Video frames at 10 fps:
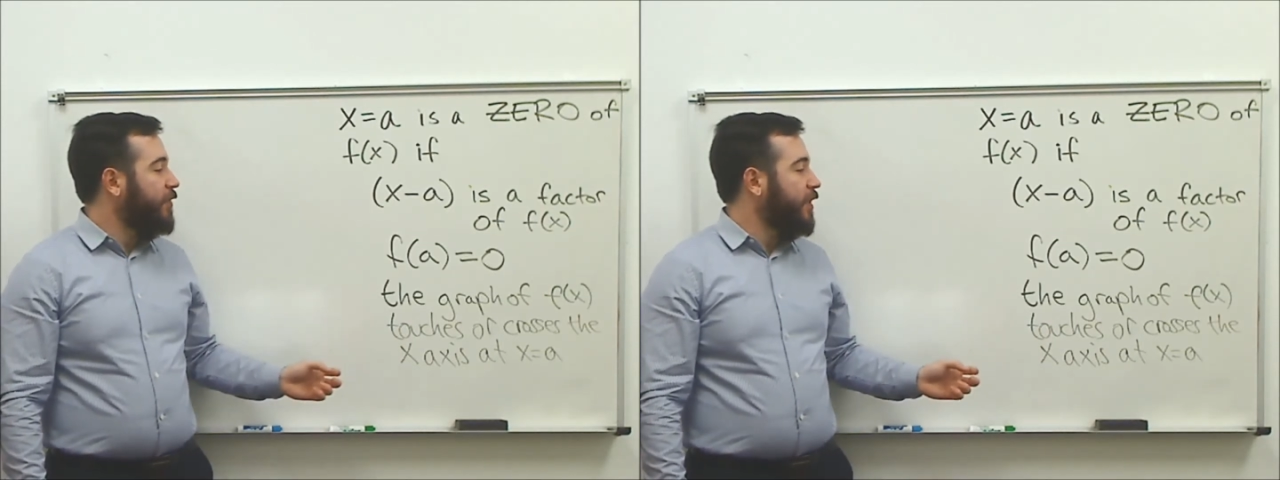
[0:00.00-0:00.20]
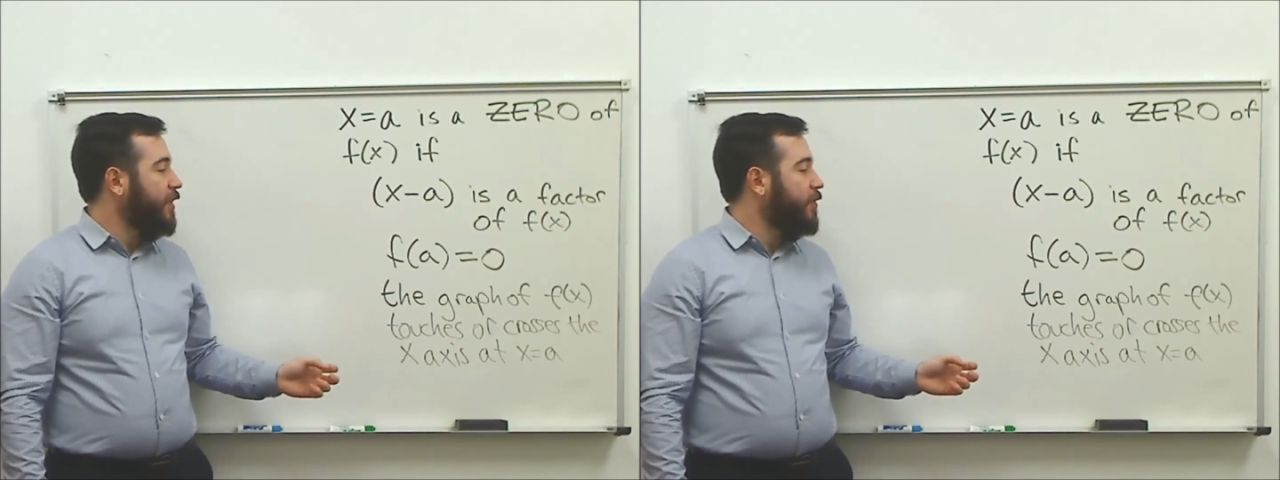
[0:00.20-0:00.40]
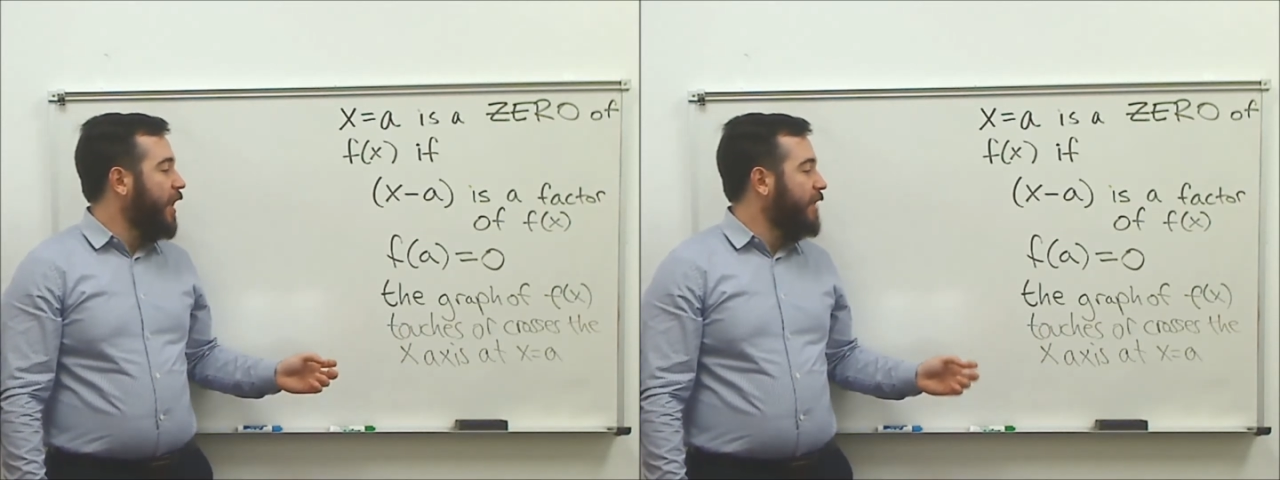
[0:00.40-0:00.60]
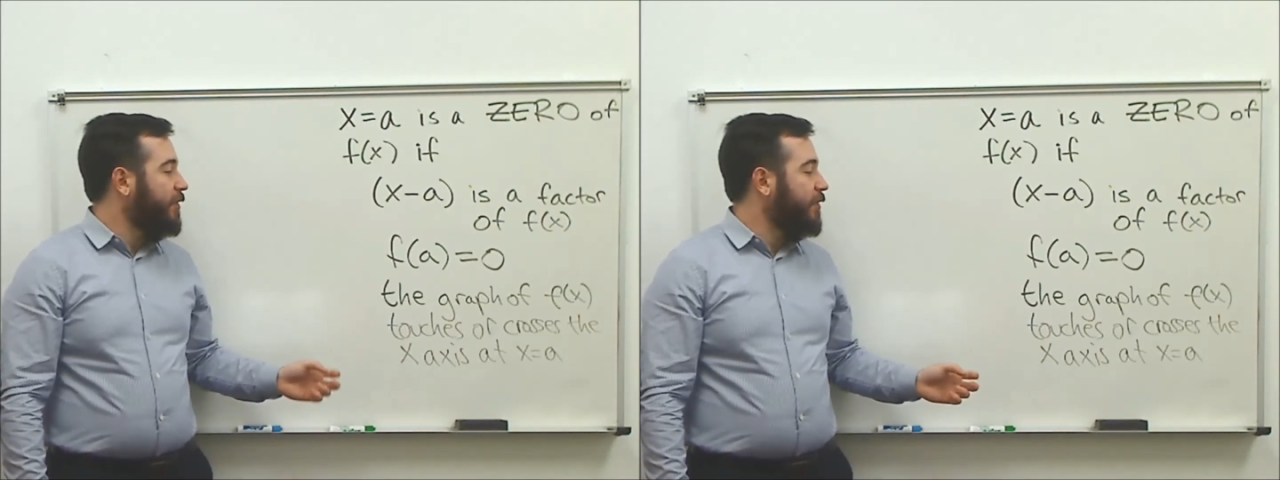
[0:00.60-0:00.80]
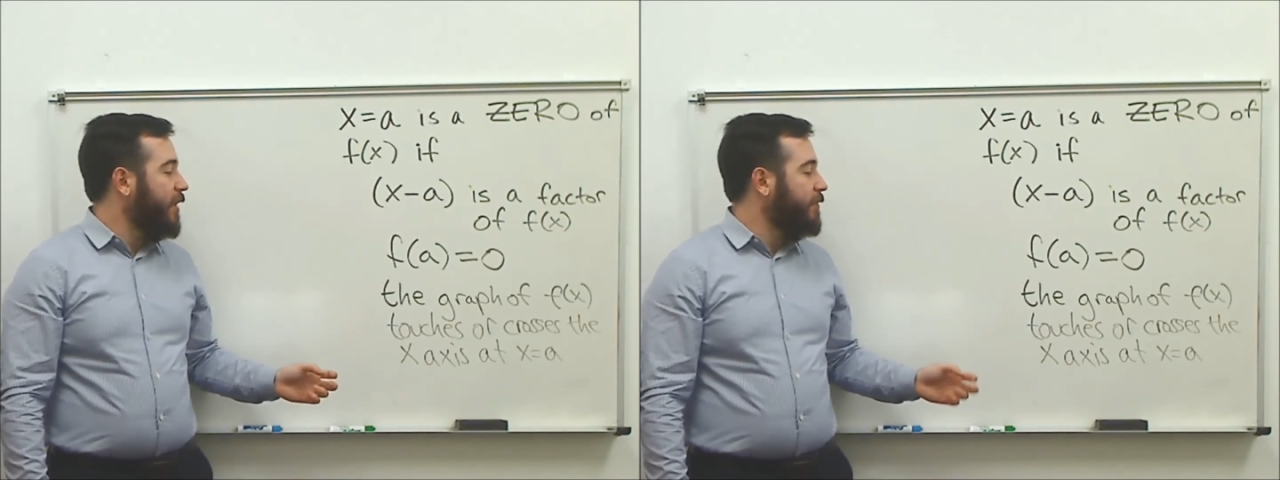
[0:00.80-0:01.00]
the graph
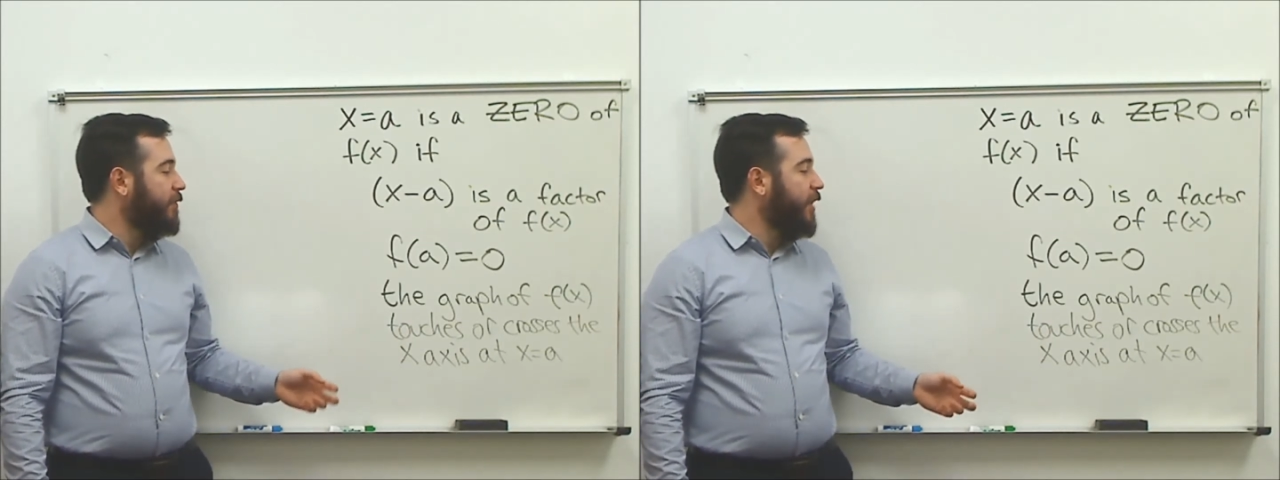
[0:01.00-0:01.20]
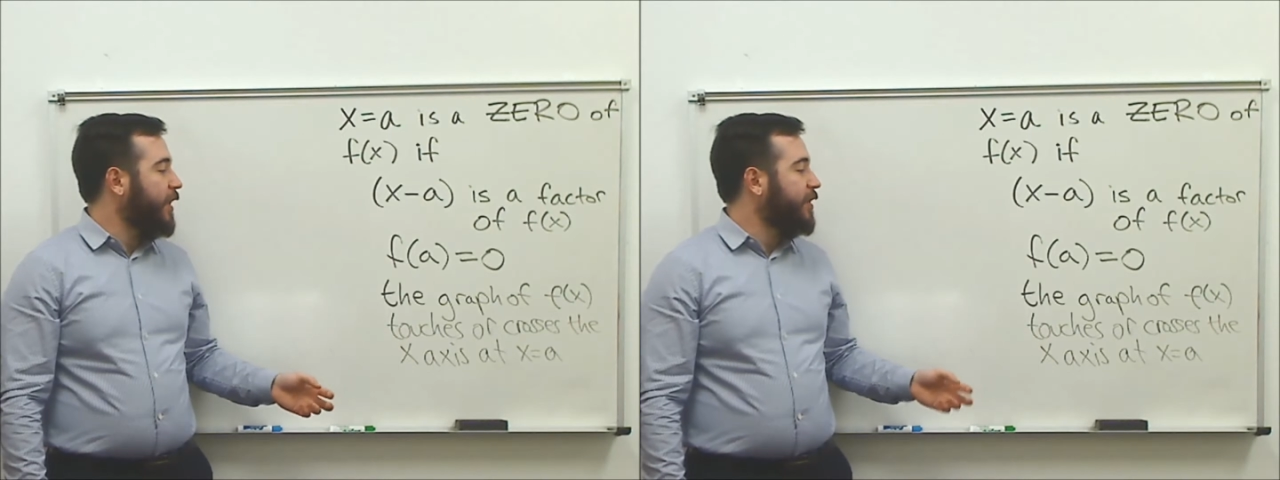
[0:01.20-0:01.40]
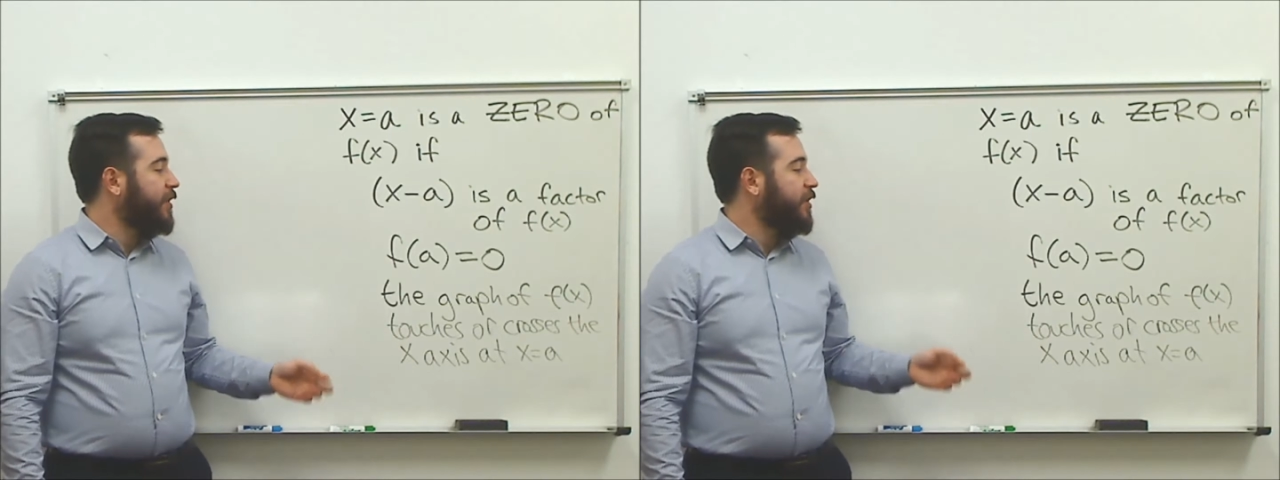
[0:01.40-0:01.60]
of f of x